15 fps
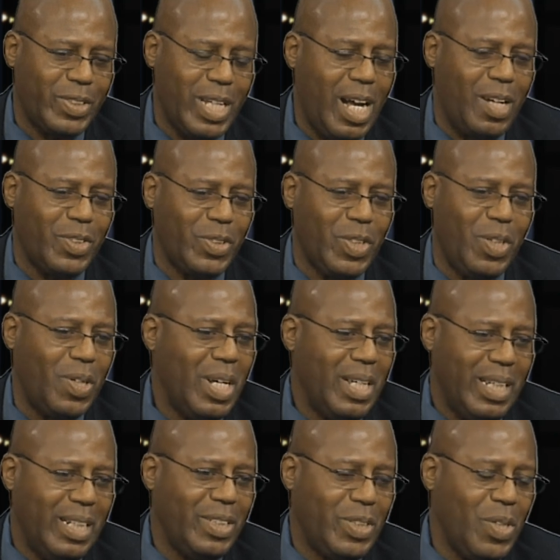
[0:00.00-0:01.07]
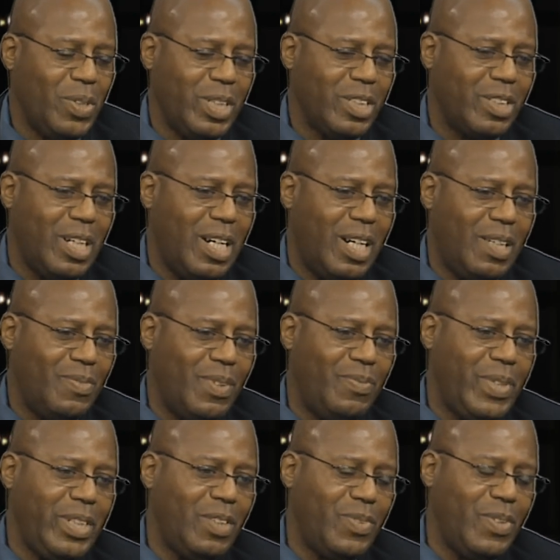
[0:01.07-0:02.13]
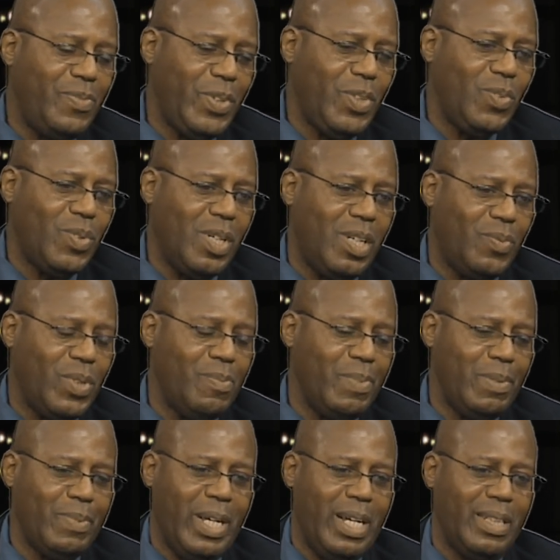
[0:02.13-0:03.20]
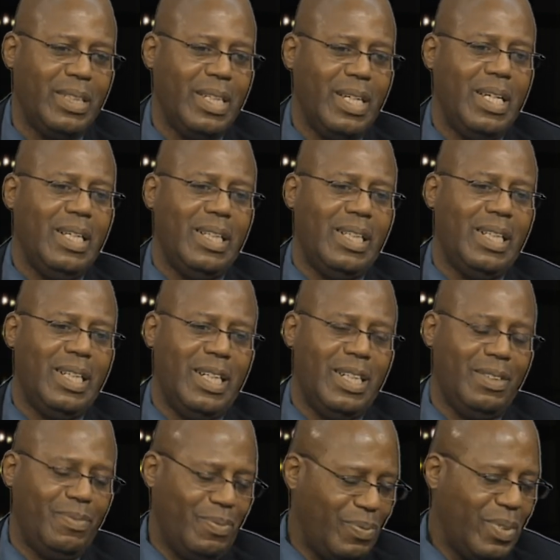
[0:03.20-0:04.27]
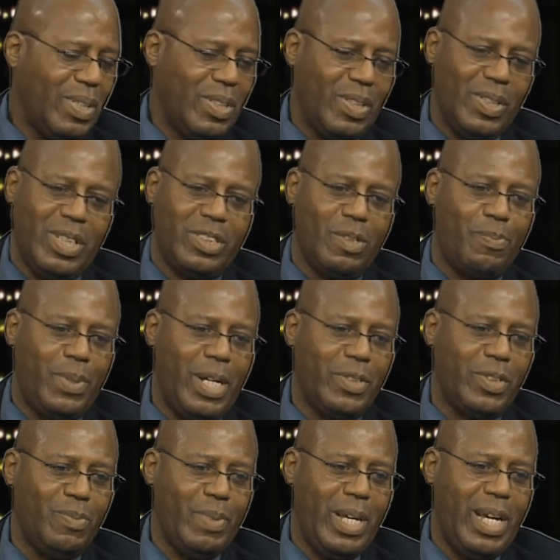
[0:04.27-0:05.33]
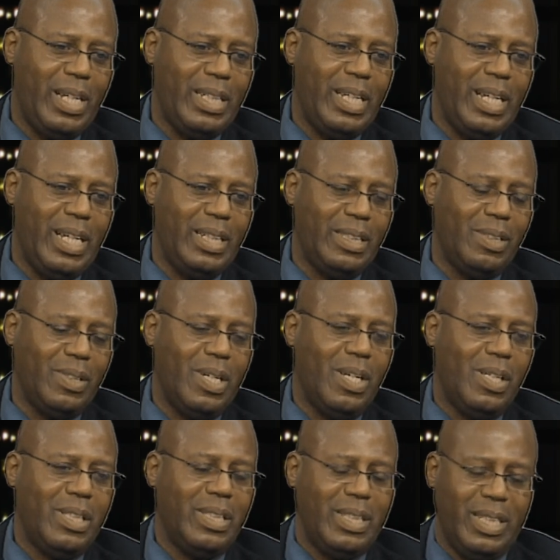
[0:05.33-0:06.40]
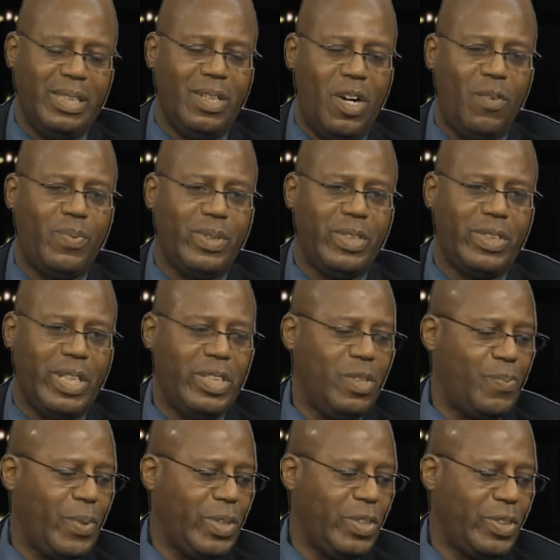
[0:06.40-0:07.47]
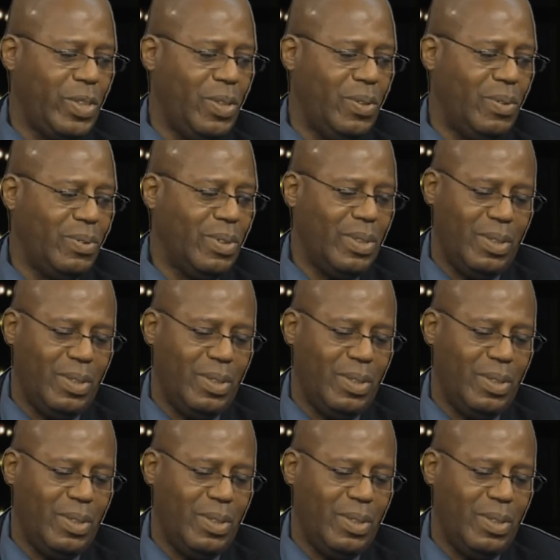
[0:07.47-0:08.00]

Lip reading: Style Show and doing this video review with me, man. It's a pleasure, man, and hopefully to see you pretty soon.